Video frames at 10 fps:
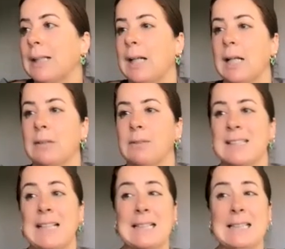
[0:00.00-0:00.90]
that kind of
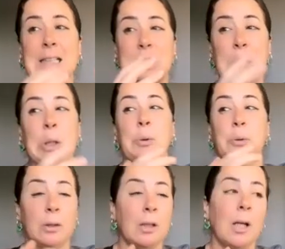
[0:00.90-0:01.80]
sets the
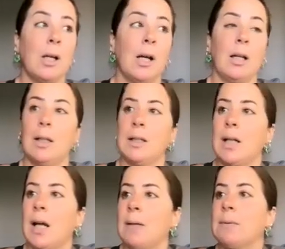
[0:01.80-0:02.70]
tone a lot of
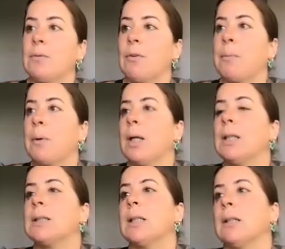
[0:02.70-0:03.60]
times for
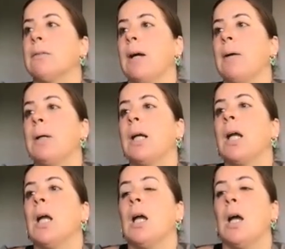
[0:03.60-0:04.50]
print and fabric.
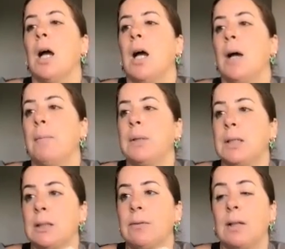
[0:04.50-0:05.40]

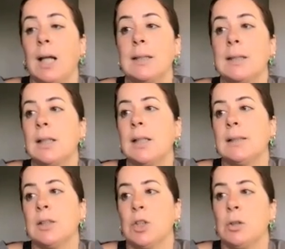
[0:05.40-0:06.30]
Pitti Filati is
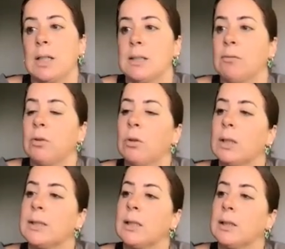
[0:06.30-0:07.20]
a showcase in
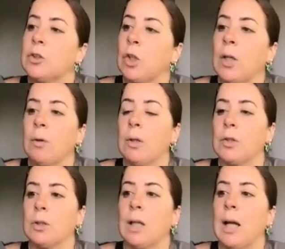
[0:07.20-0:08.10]
Florence held in January and
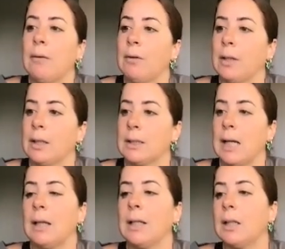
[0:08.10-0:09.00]
July for the
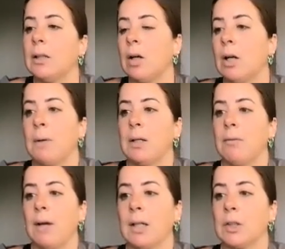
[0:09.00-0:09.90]
Italian yarn
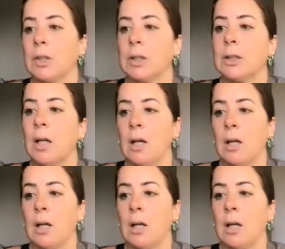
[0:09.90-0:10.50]
manufacturers.